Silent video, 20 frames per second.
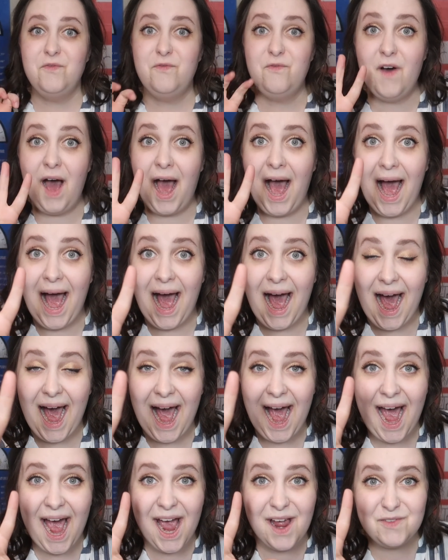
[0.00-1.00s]

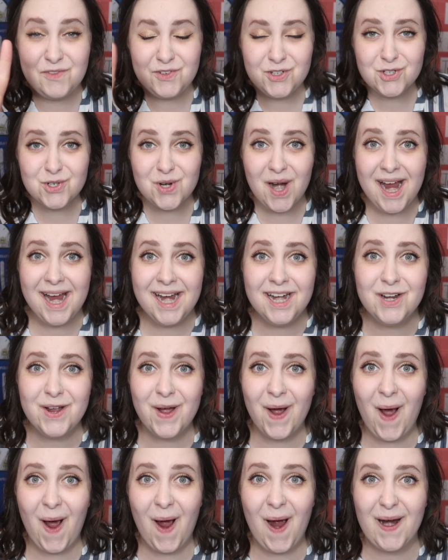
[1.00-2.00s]
5 train
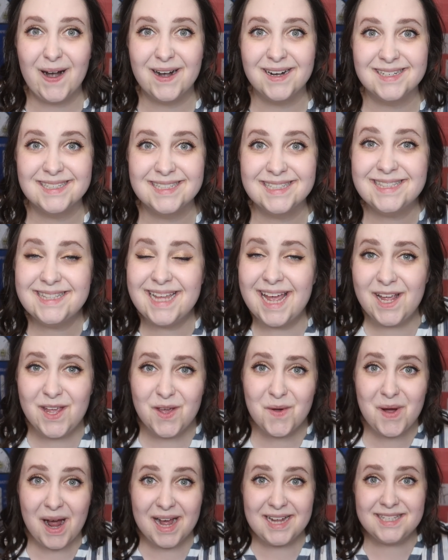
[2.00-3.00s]
cars. Thank
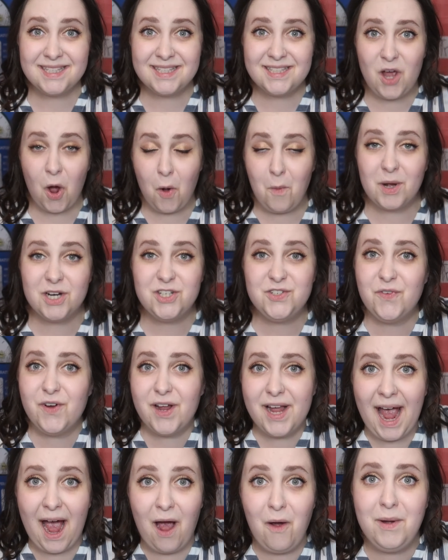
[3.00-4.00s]
you guys so much for
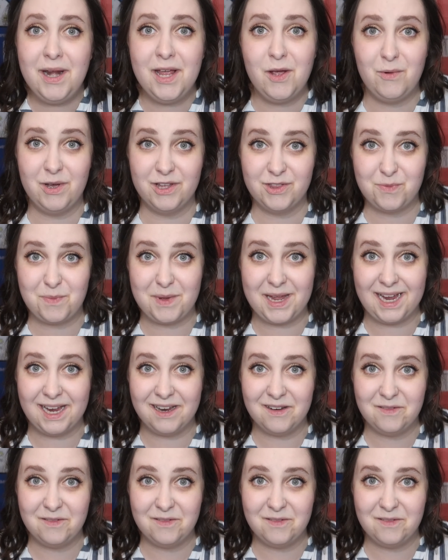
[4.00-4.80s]
counting with me.